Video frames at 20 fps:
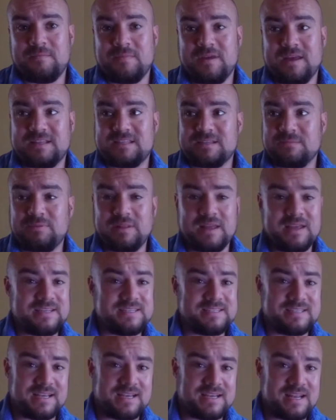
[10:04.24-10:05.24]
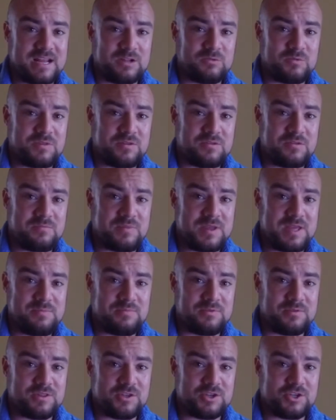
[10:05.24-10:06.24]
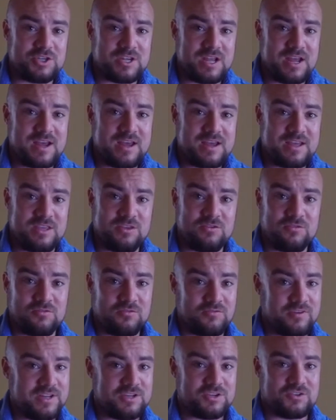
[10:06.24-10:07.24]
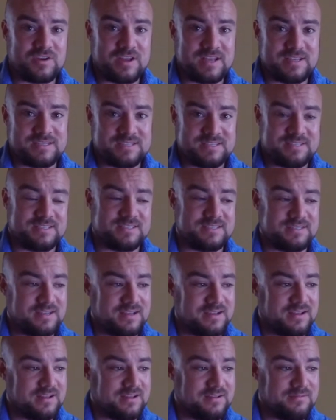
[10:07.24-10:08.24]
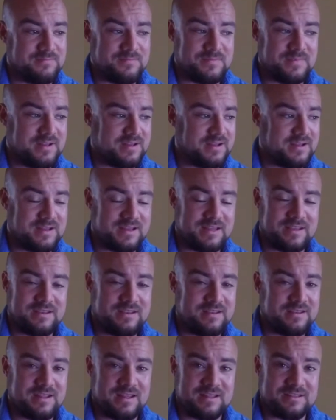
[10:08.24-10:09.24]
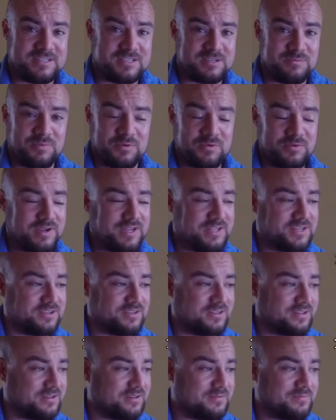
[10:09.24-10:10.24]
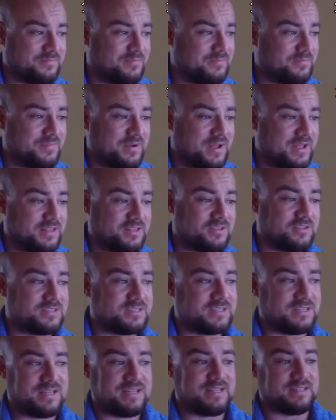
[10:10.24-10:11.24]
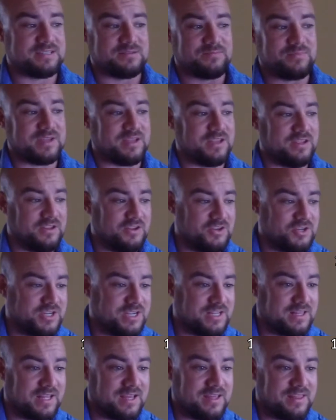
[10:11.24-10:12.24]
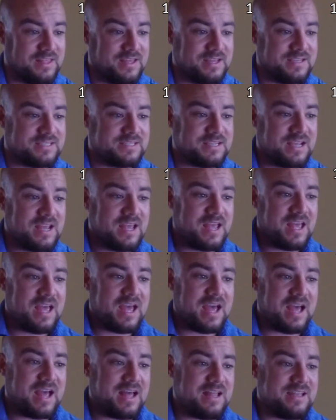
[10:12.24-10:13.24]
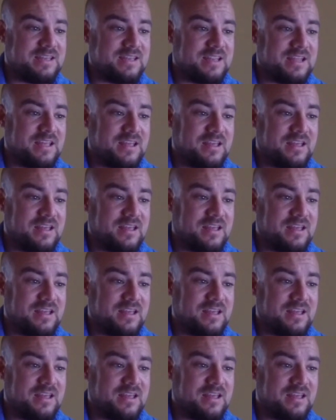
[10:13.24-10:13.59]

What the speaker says: It's a place to connect with other people that share your interests and support each other. It doesn't need to be shit like this. And